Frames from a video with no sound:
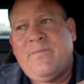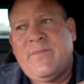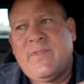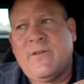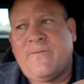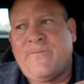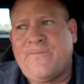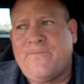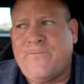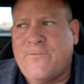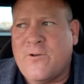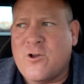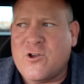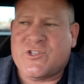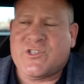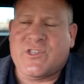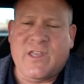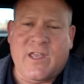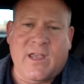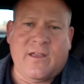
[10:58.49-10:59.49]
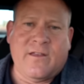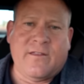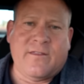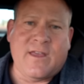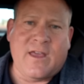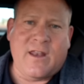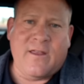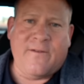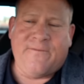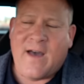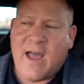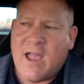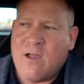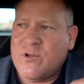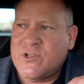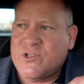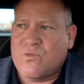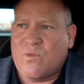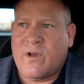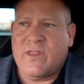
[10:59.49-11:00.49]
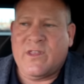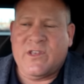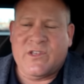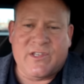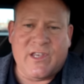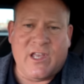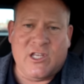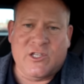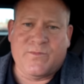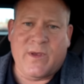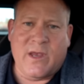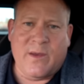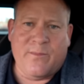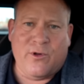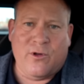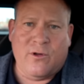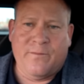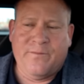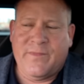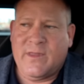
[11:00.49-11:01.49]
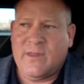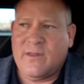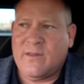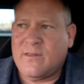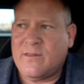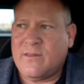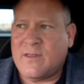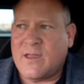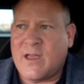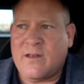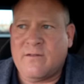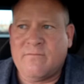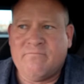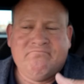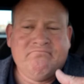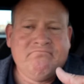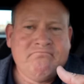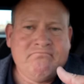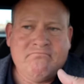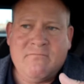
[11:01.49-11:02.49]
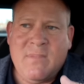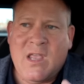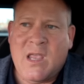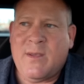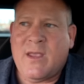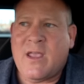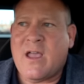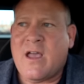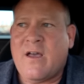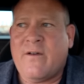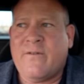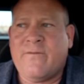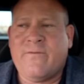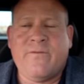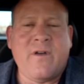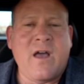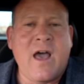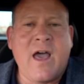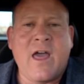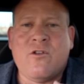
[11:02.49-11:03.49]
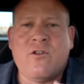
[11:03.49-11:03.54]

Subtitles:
the first thing that if I was one of these salespeople that maybe have, I